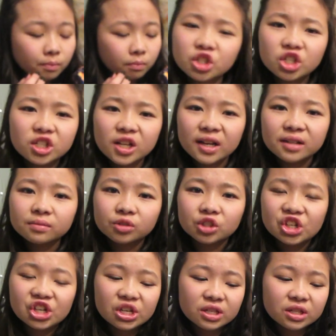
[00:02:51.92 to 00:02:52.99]
Just like
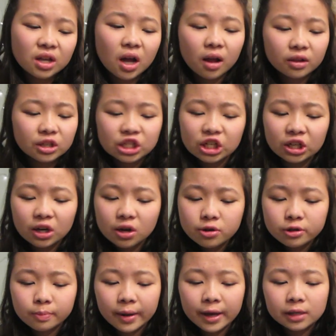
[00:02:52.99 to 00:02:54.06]
cheese, not
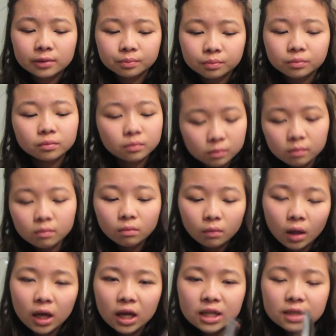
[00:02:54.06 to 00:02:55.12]
Cheetos, but
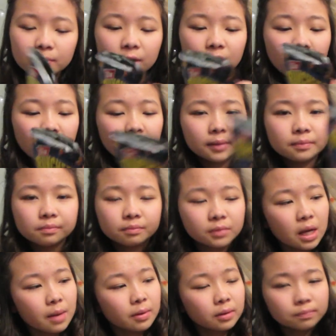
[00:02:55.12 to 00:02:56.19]
it's pretty good.
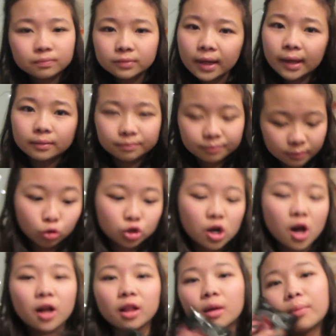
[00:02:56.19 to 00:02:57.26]
Yeah. Oh,
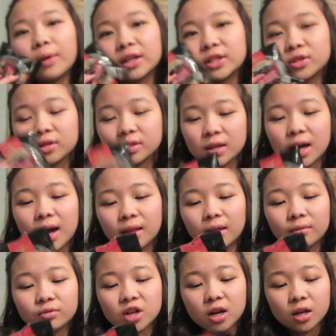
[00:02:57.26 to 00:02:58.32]
chocolate pretzels. I
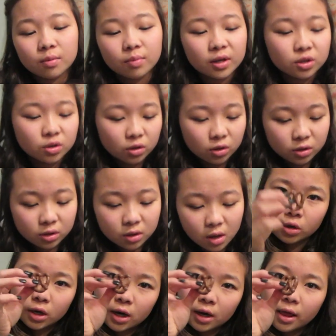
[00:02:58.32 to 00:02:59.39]
love chocolate pretzels.
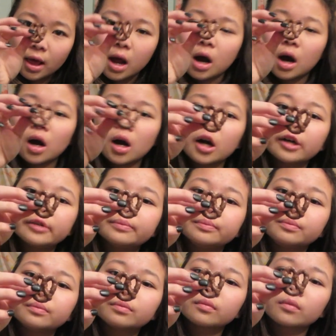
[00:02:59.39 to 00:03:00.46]
Here they are.
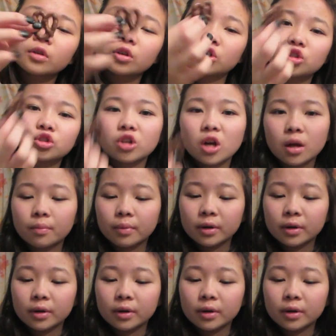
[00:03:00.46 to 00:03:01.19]
There's chocolate